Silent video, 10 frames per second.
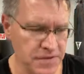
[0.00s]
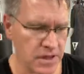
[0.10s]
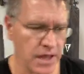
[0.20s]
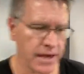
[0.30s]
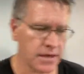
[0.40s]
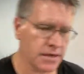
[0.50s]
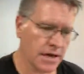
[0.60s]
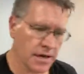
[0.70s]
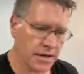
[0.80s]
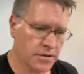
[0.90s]
feel like
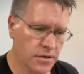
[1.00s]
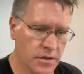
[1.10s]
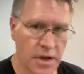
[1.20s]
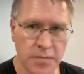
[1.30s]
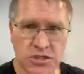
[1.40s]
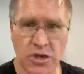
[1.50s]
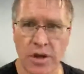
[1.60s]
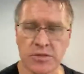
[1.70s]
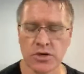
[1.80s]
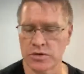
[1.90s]
uh, I'm sure
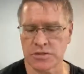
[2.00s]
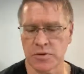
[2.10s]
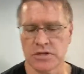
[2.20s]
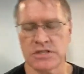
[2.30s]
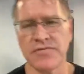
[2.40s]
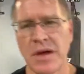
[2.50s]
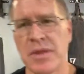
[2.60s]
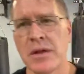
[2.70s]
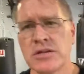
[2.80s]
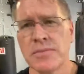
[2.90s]
I'm sure there's some good stuff there. I'm
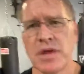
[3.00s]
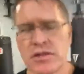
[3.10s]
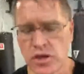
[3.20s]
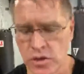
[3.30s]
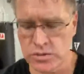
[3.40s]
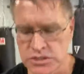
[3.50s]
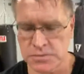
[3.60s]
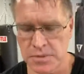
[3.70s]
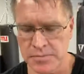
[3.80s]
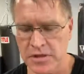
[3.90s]
not a, I'm not the hugest.
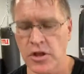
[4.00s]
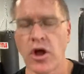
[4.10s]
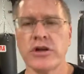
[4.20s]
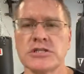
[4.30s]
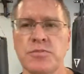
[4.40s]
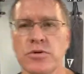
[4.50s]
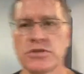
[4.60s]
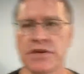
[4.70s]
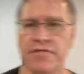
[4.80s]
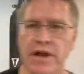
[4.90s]
I'm not the largest
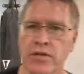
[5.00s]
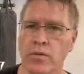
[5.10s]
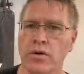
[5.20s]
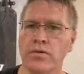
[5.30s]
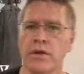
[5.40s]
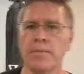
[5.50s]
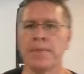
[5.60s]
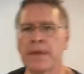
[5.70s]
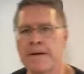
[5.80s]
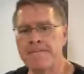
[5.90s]
Bruce Lee fan in the world.
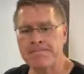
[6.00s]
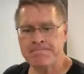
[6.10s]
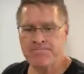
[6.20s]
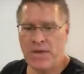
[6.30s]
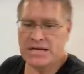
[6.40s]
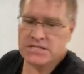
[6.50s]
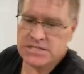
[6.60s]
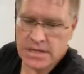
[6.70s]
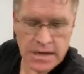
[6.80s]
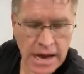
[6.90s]
I
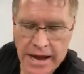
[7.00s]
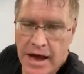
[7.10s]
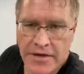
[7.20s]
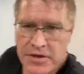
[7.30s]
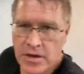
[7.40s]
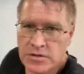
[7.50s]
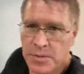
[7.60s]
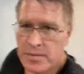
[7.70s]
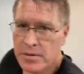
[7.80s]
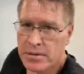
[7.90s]
just I, I think he was
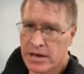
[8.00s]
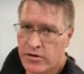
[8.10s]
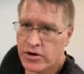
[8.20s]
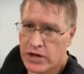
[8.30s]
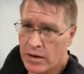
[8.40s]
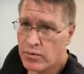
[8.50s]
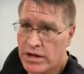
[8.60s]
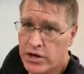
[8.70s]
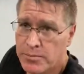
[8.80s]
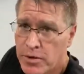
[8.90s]
probably a, a
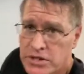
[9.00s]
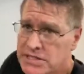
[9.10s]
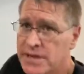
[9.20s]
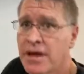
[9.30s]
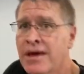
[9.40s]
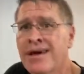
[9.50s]
really good person.